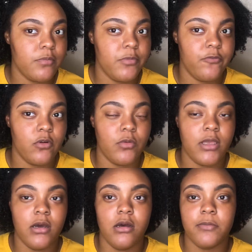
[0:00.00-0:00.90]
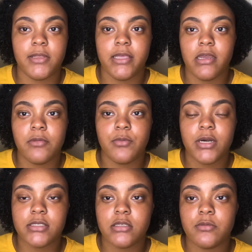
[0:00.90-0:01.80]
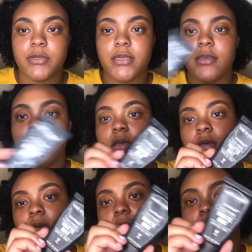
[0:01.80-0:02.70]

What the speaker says: Before we clean up the brows a little bit, I'm